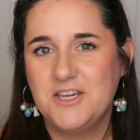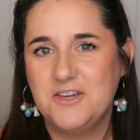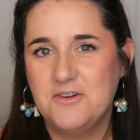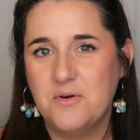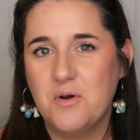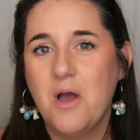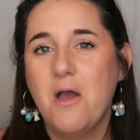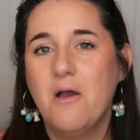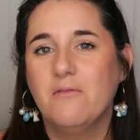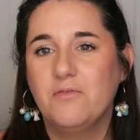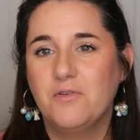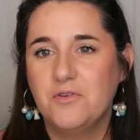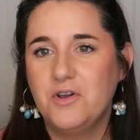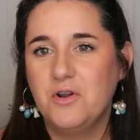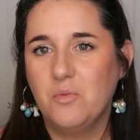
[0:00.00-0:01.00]
you
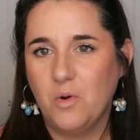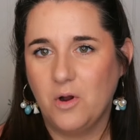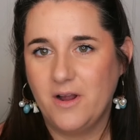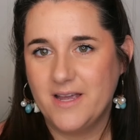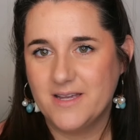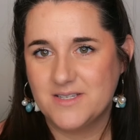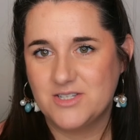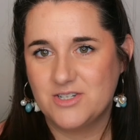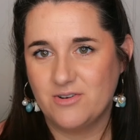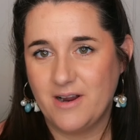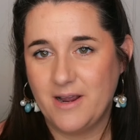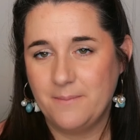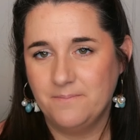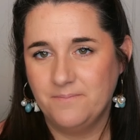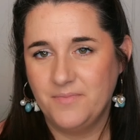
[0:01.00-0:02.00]
for your work
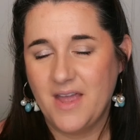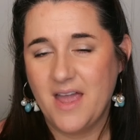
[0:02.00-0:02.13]
history.